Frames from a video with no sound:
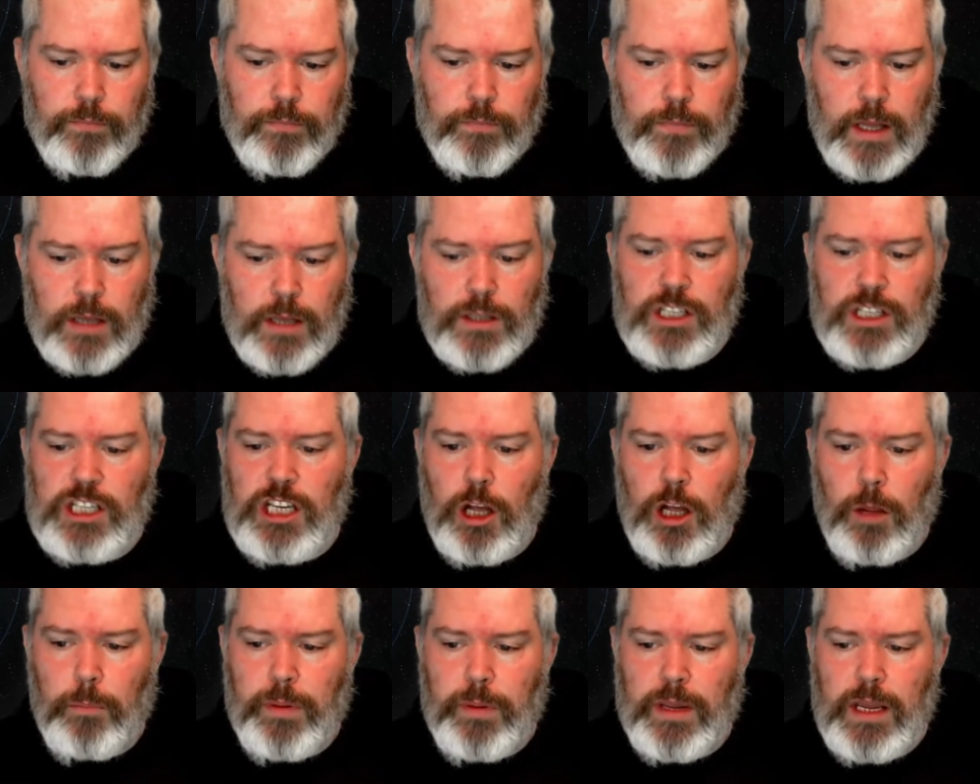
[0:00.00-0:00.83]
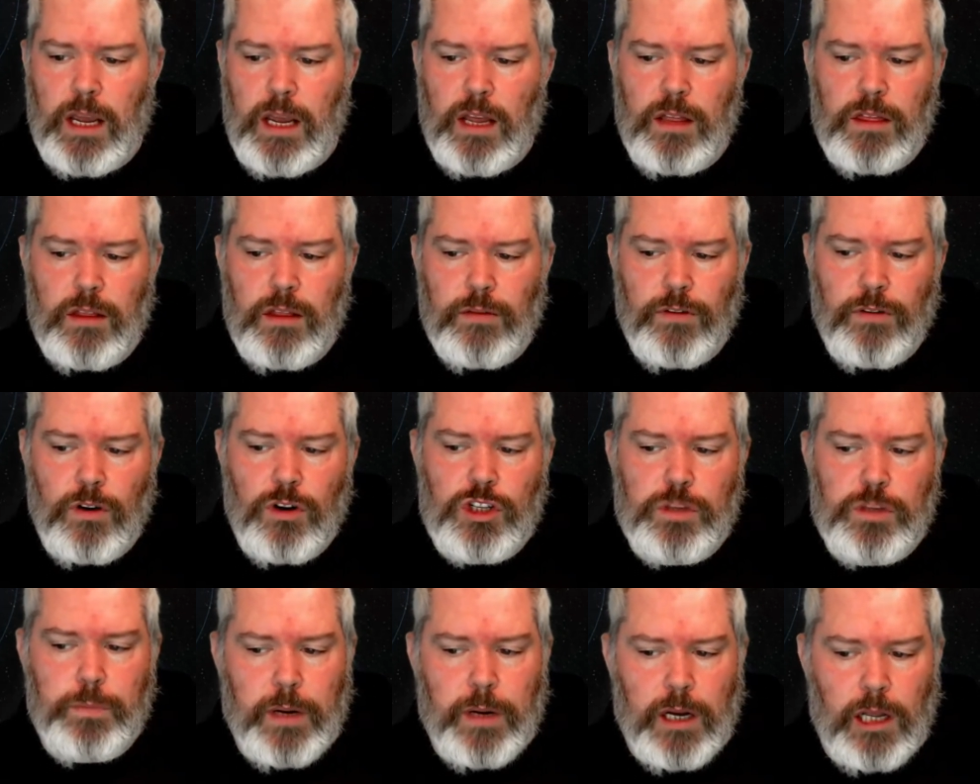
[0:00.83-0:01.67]
They'll still be in the
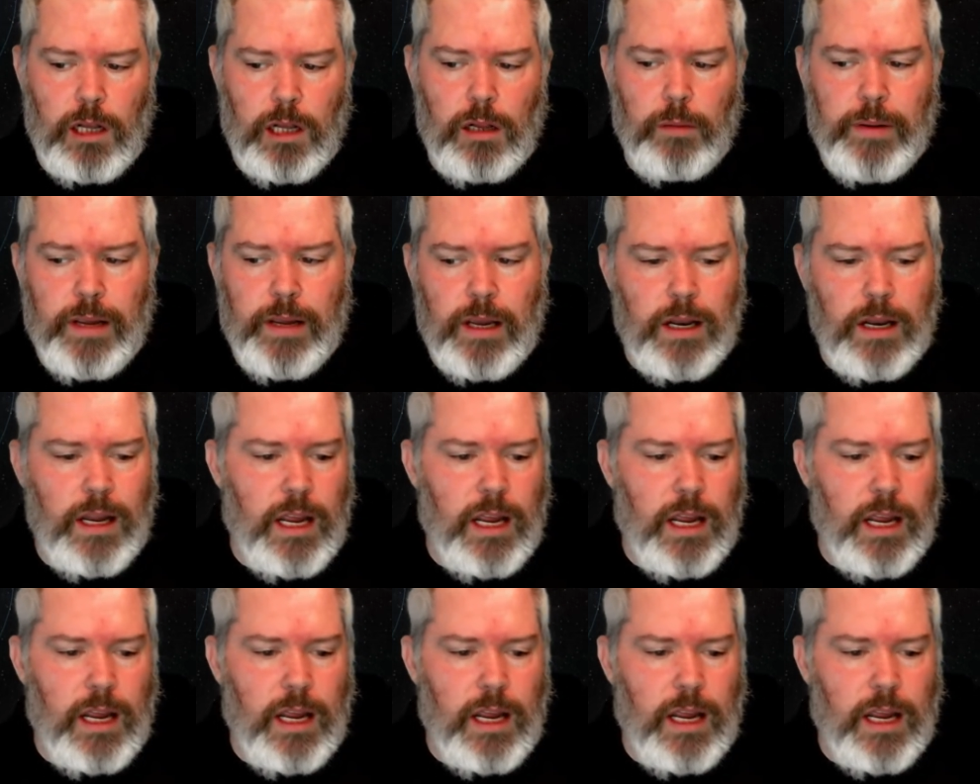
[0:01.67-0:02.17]
verse, but it'll be an